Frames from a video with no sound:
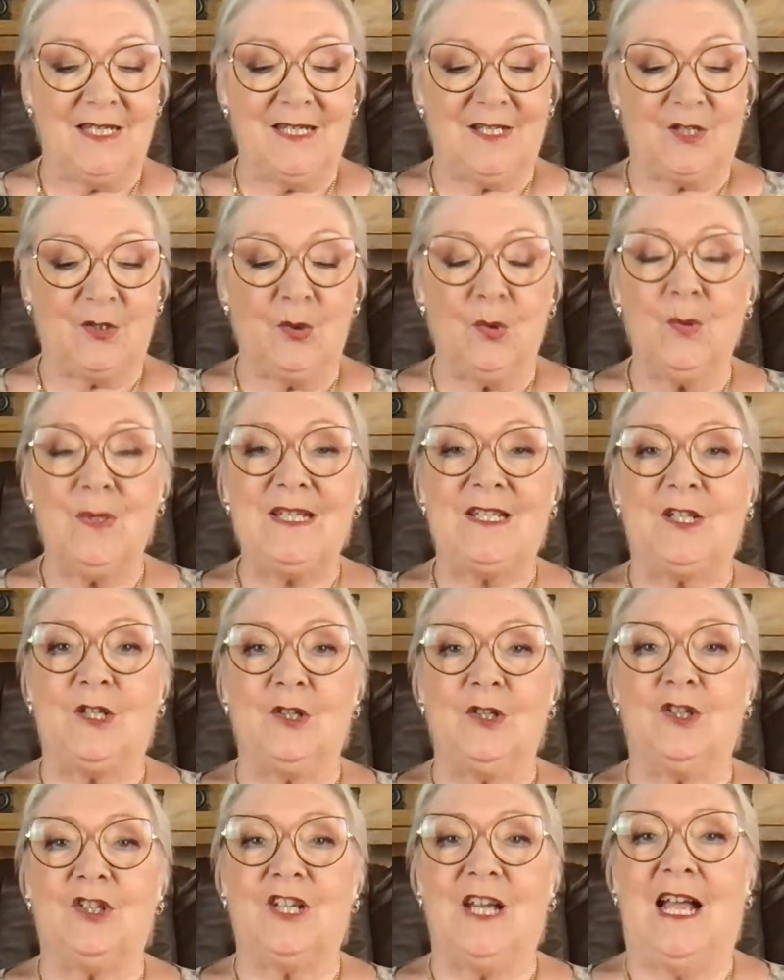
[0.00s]
always
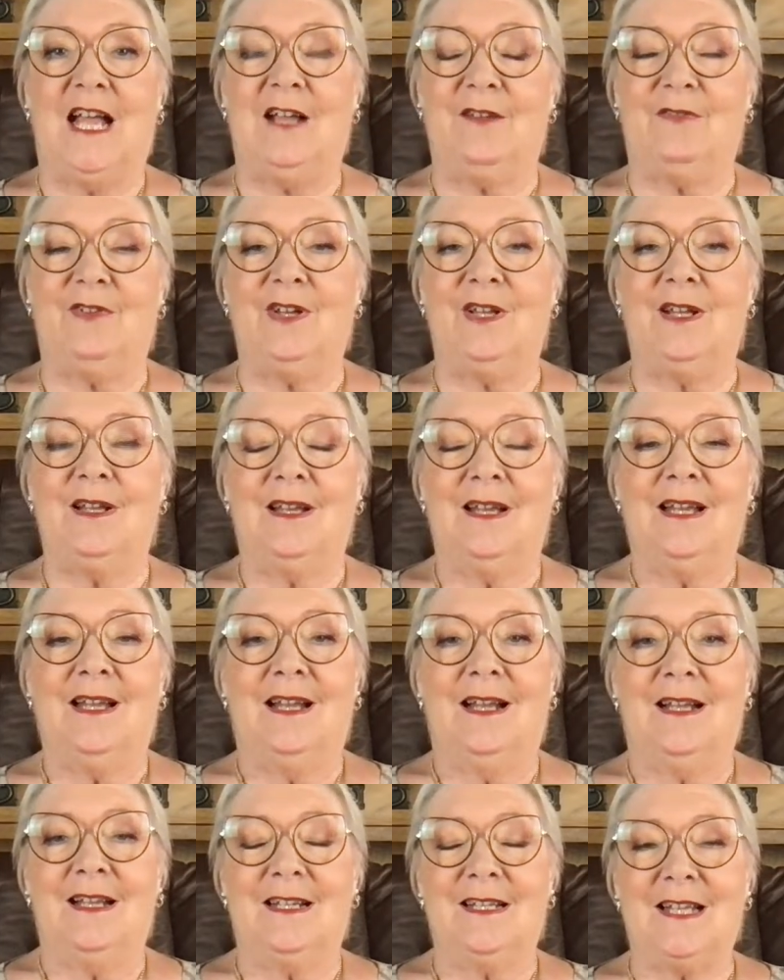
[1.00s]
good to have
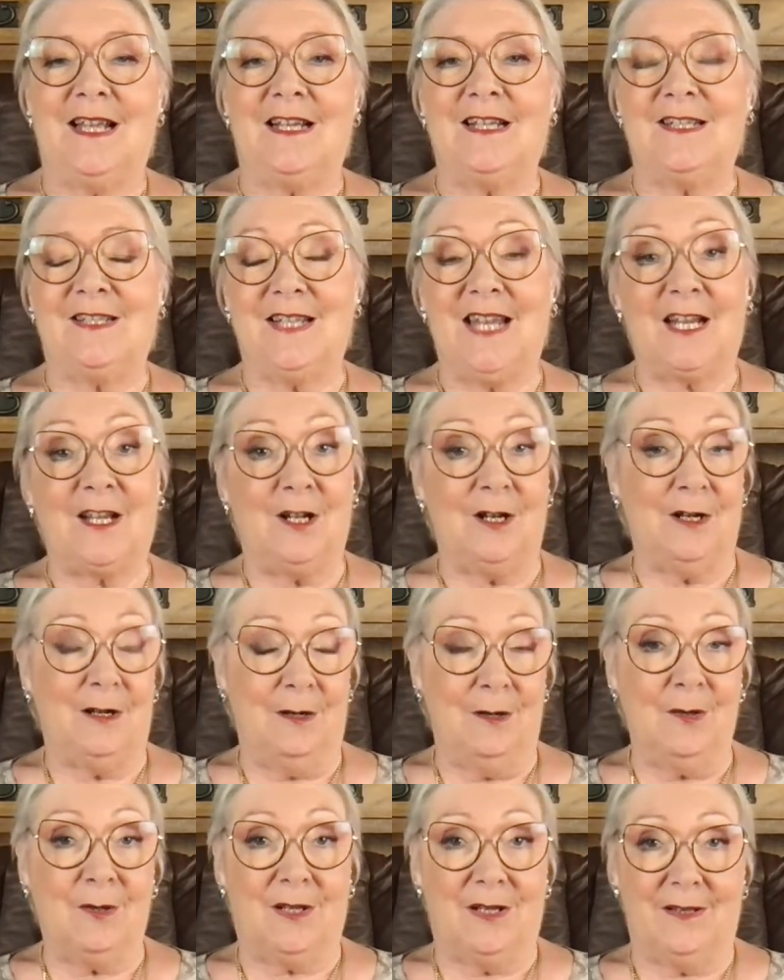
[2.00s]
a second
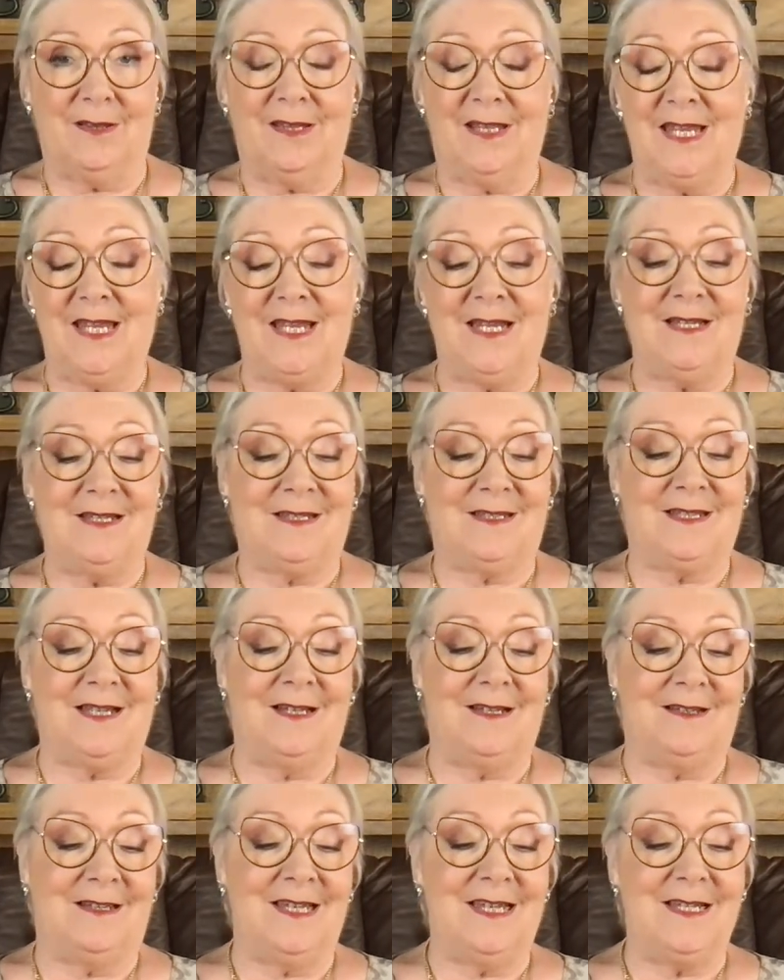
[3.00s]
look at these
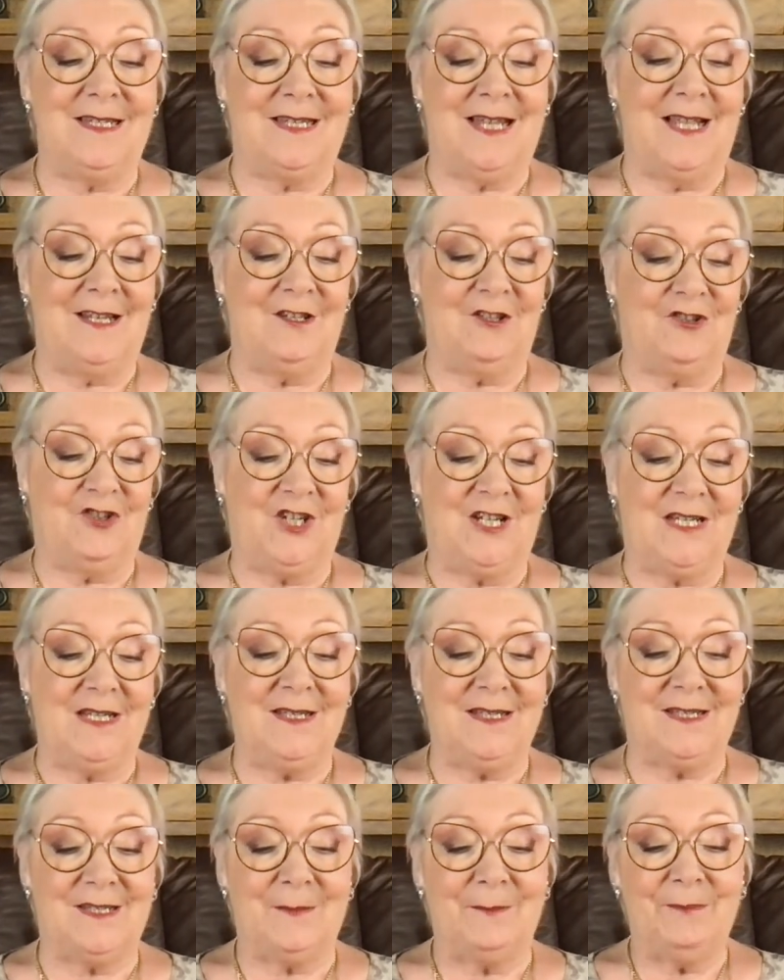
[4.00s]

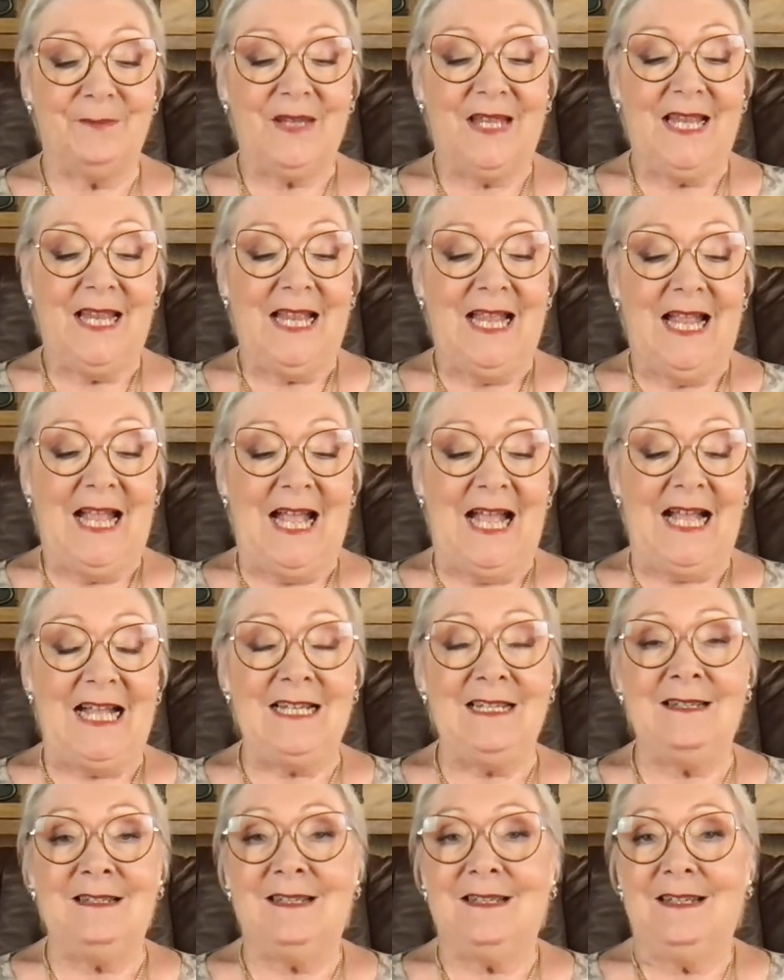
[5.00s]
energies.
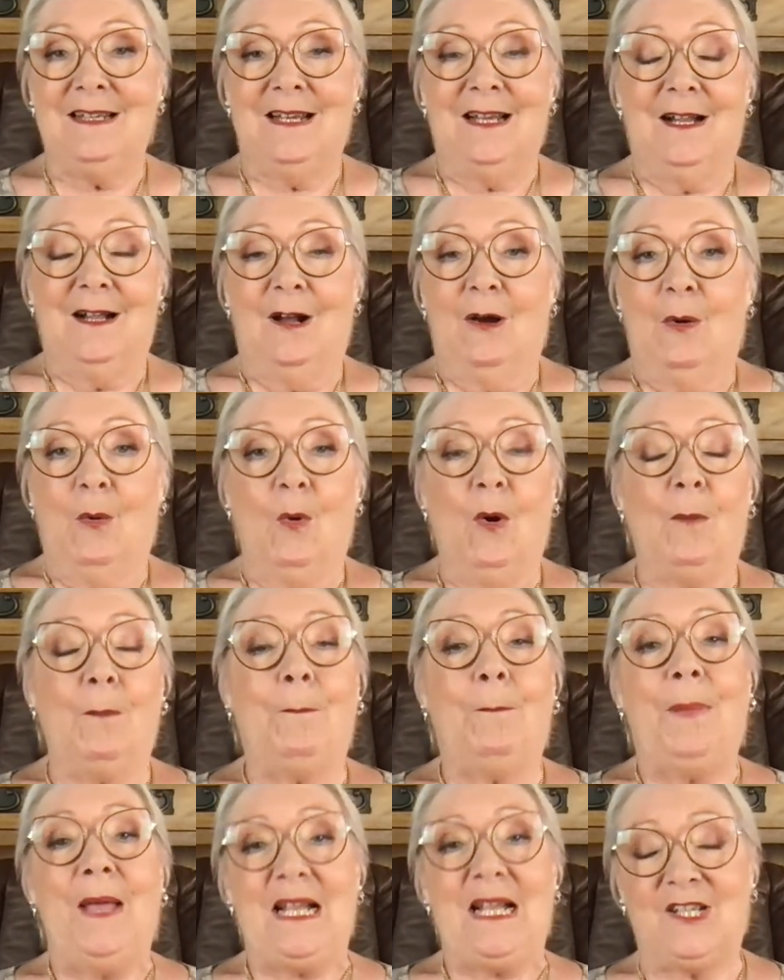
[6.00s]
And
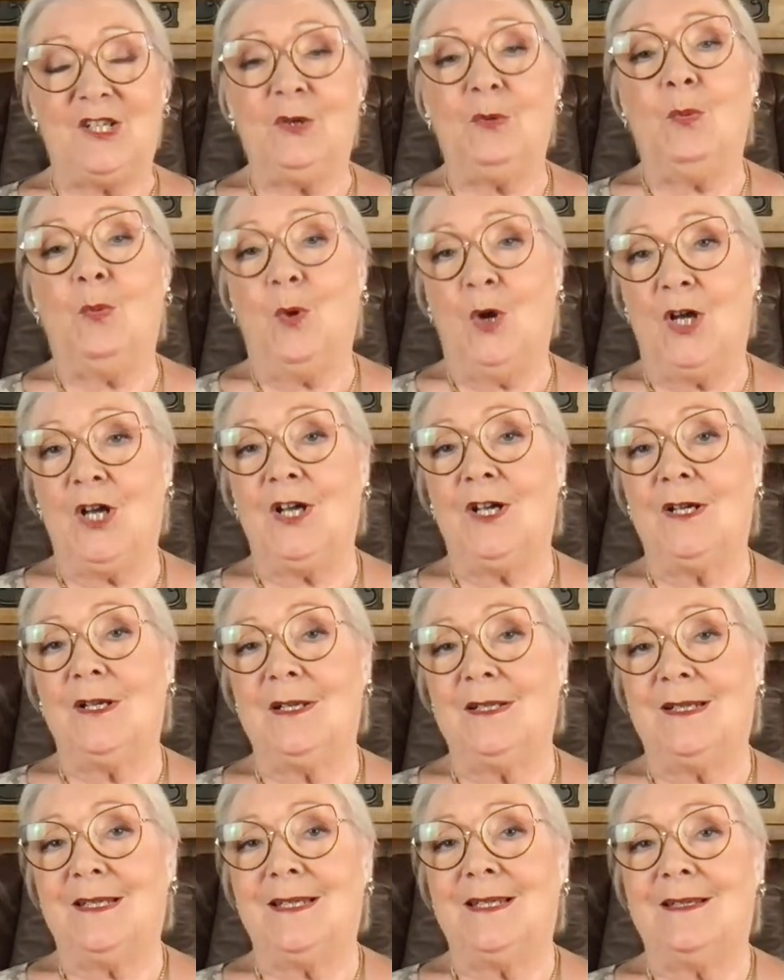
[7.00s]
what better
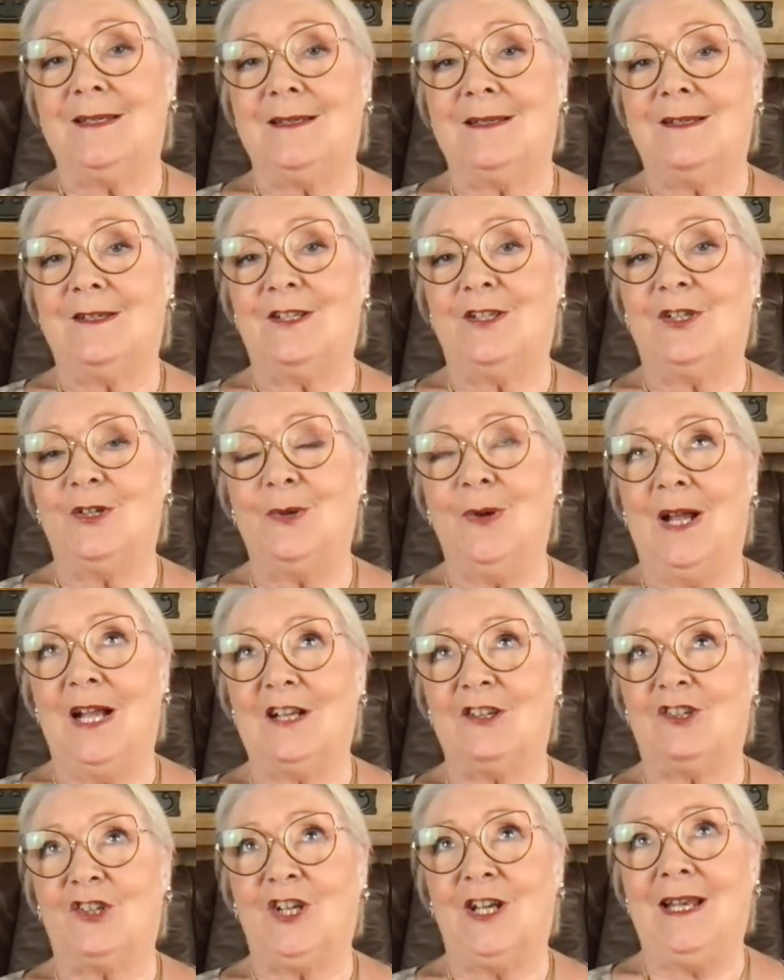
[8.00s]
word to
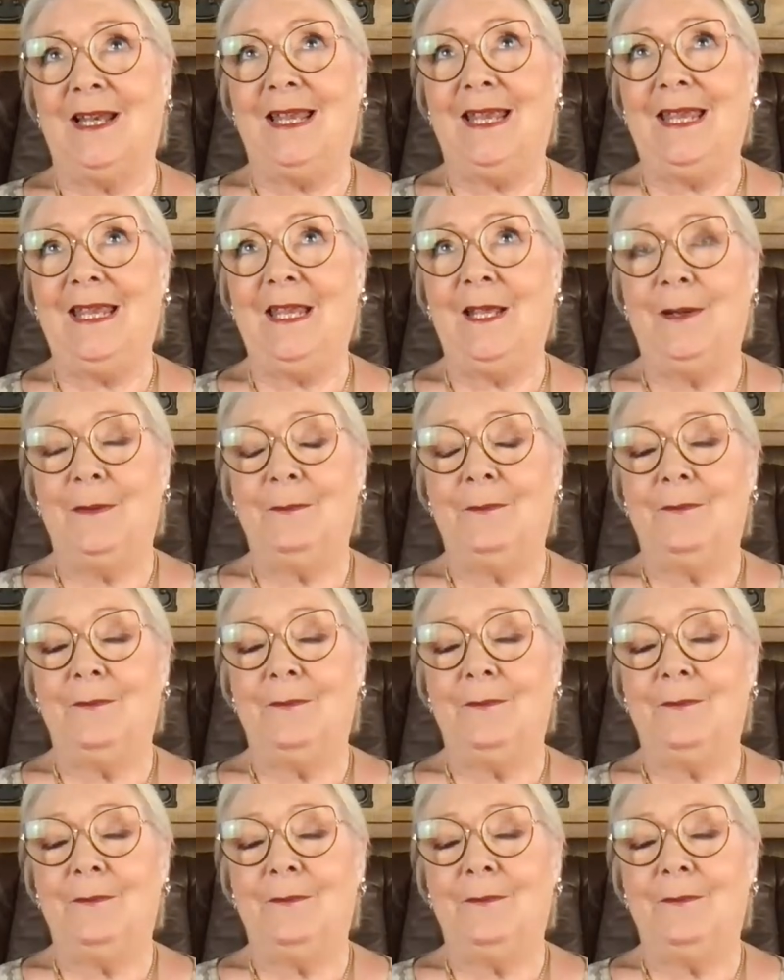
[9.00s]
actually